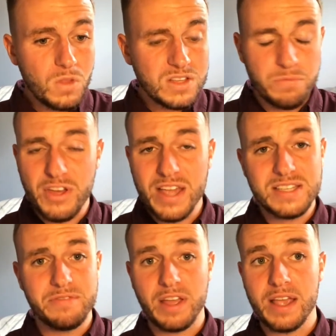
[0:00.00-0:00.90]
Some things
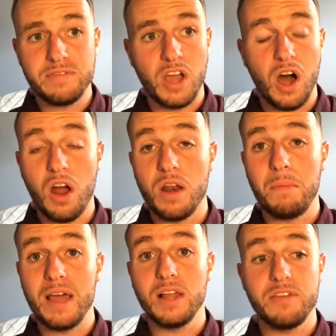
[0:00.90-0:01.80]
have gone on in
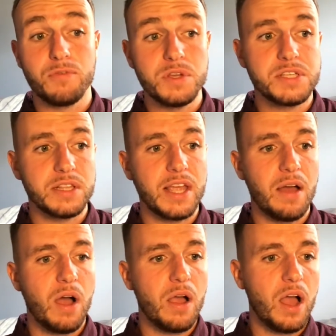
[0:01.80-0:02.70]
my life recently.
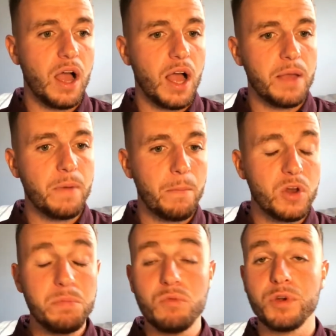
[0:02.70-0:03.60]
I'm
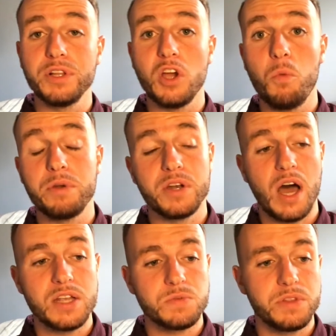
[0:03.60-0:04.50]
going to be really open and
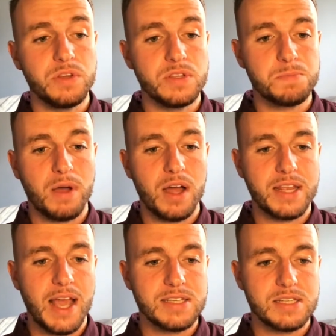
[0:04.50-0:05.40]
honest with you in this
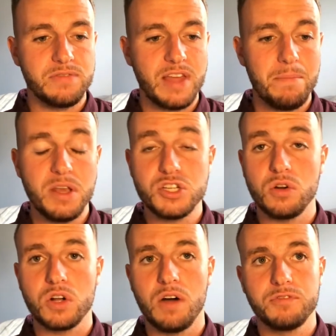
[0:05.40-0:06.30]
podcast, and if that makes you
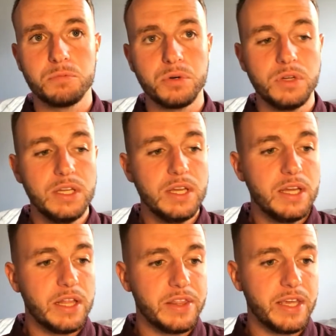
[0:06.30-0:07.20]
uncomfortable,
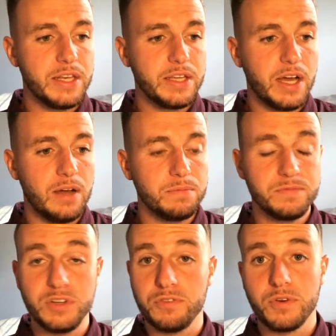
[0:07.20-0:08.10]
then
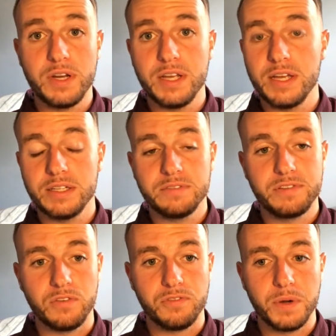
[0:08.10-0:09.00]
feel free
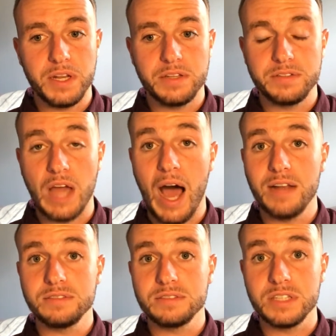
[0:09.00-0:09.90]
to
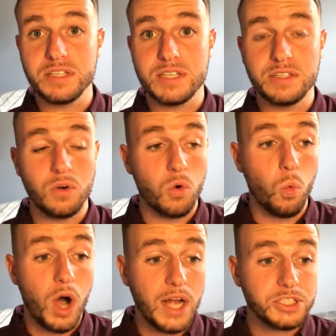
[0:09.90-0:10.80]
not listen or
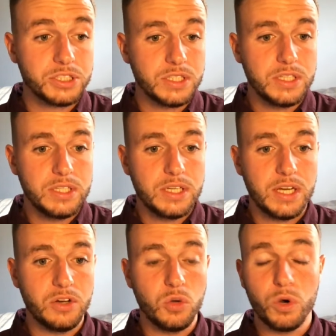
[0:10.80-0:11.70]
watch. I
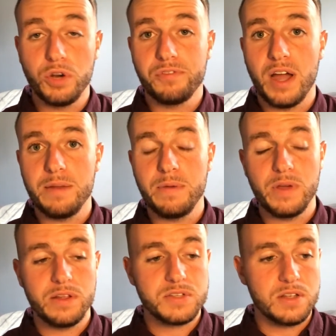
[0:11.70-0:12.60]
don't know where you're finding me,
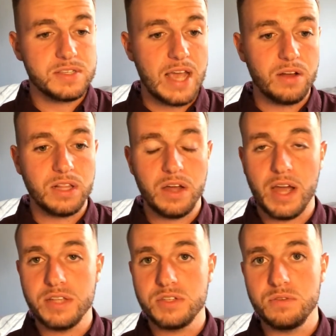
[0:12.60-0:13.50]
whether it's on SoundCloud,
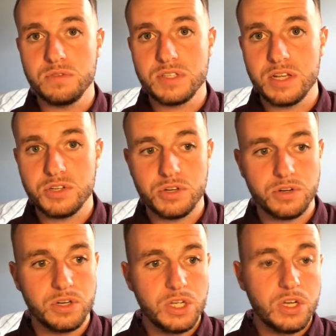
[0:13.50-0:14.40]
iTunes,
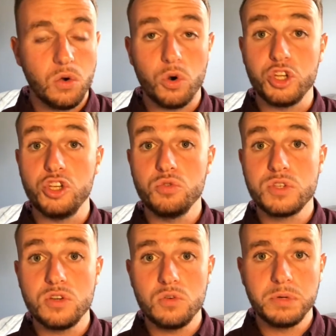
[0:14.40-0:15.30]
Stitcher, or
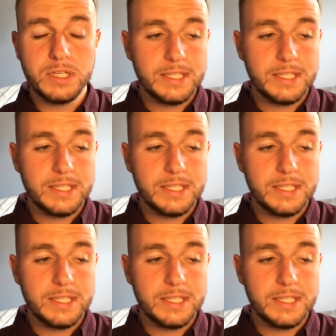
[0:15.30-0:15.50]
YouTube.